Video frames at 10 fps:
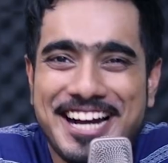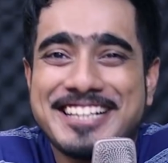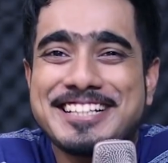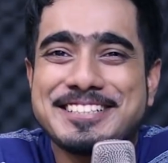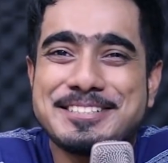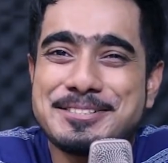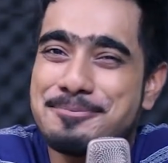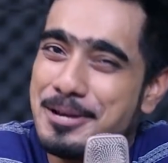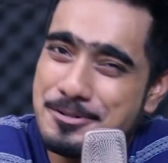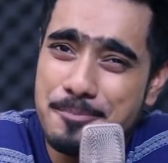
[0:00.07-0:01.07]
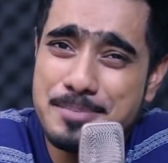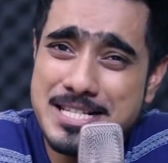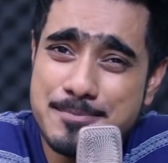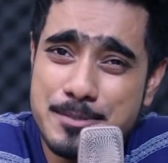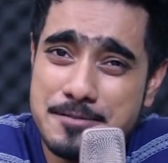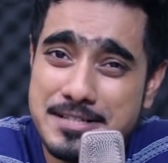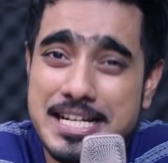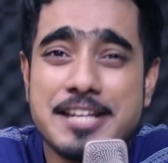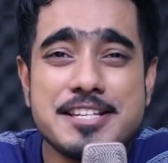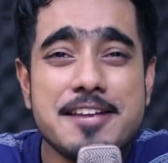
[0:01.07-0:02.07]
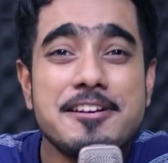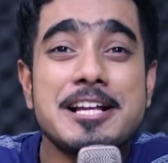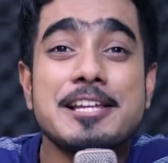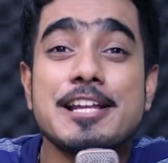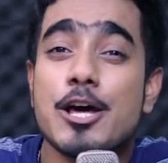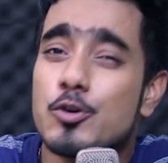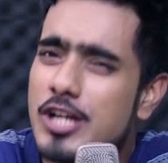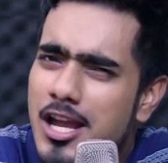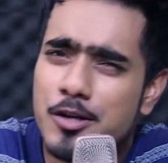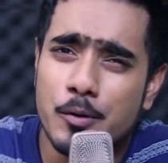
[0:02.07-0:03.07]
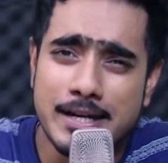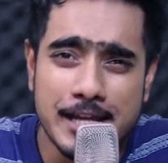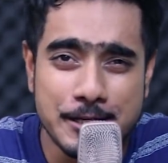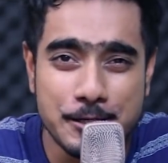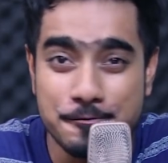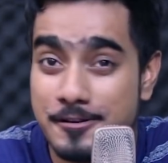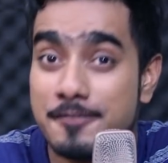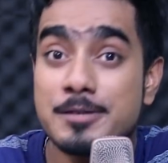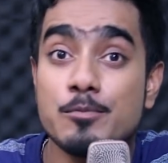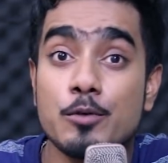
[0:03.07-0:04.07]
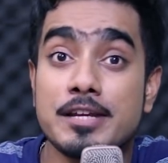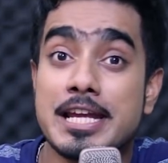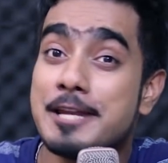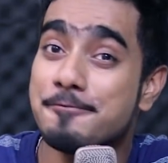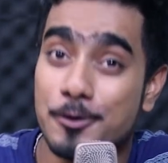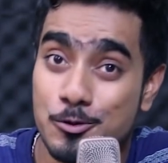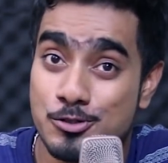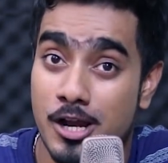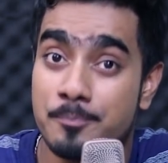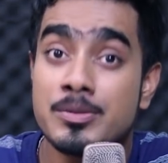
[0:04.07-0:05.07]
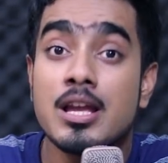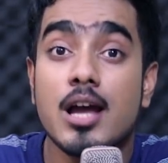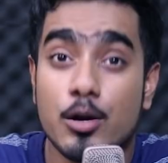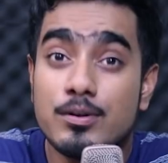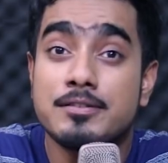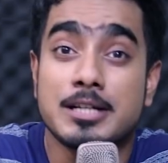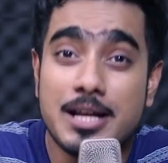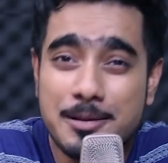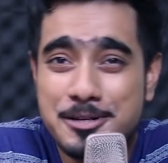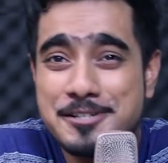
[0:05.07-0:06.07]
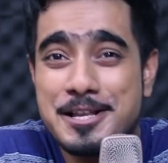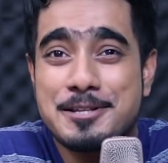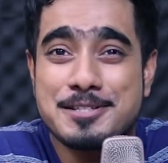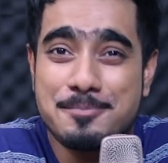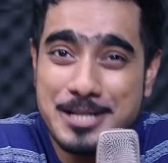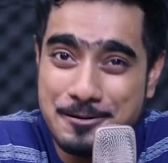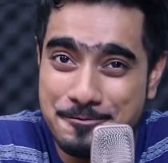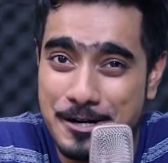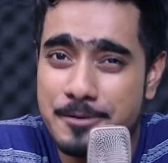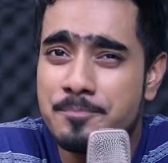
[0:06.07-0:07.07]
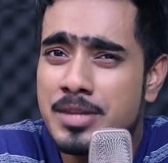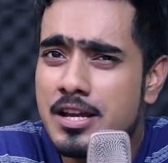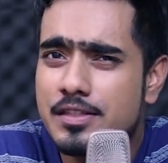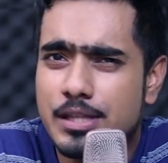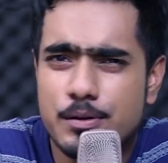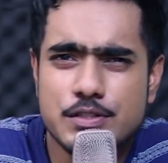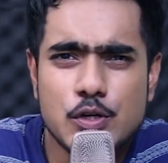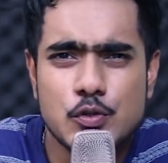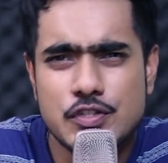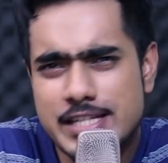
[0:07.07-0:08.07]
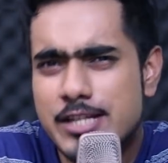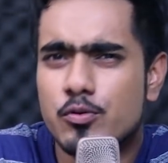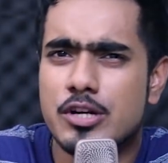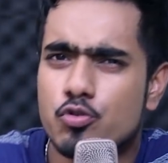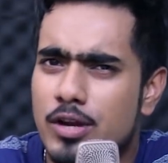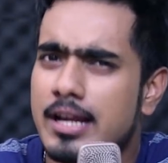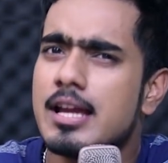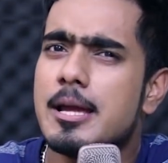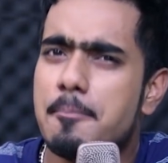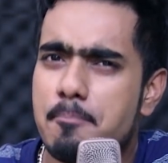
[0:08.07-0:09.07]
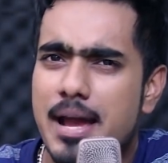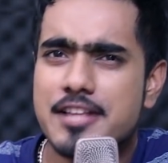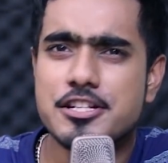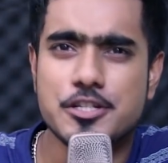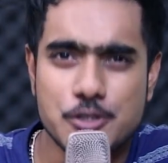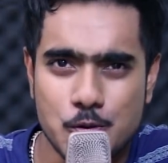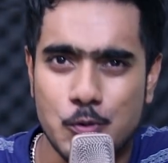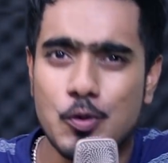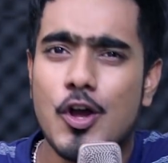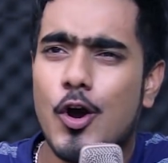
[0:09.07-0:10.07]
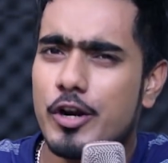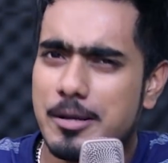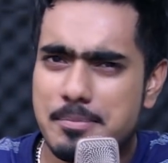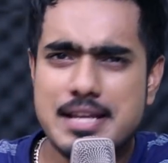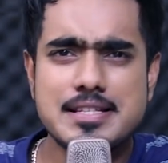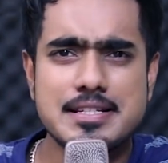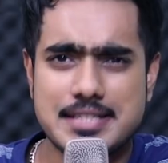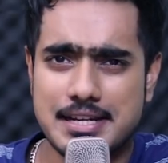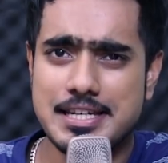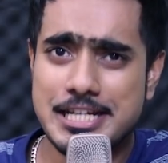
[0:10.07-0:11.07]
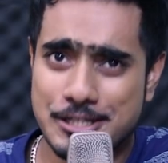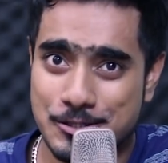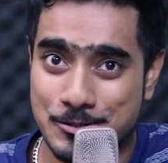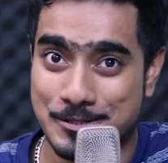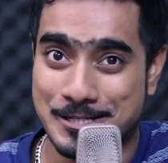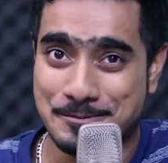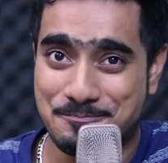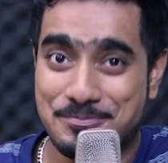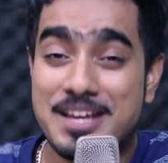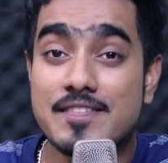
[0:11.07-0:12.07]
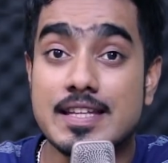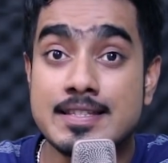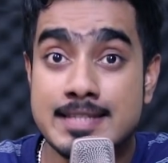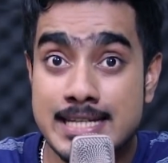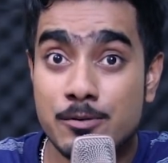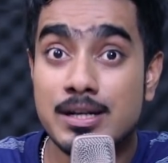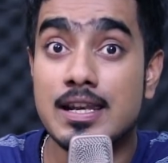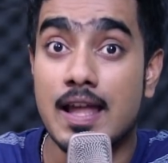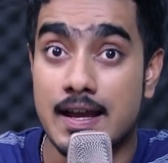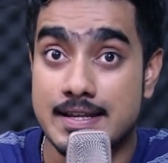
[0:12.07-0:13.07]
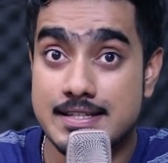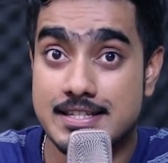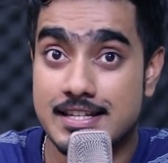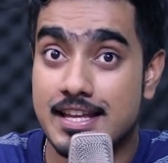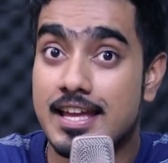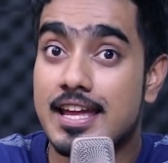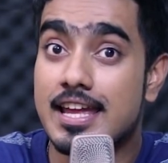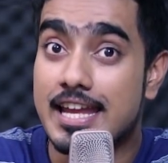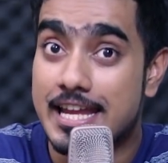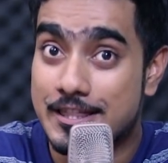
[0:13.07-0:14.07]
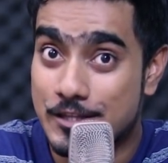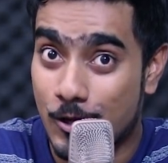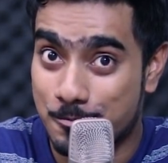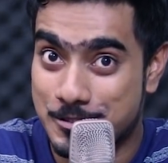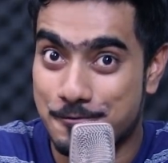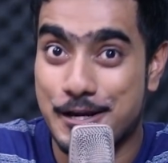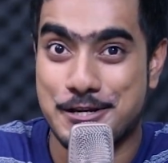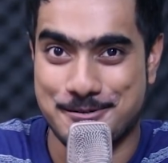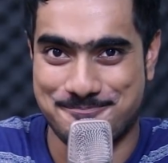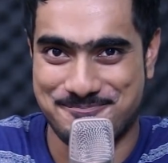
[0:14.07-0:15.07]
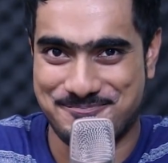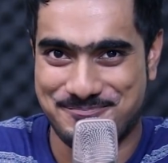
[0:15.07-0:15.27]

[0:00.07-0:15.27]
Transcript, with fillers: Hi there, this is Unmesh from Piximperfect, and today we're going to learn how to color grade like your favorite movie in Photoshop. However, I'm going to tell you something up front. There is no secret trick, magic tool, or amazing technique to do this. The secret lies in the observation.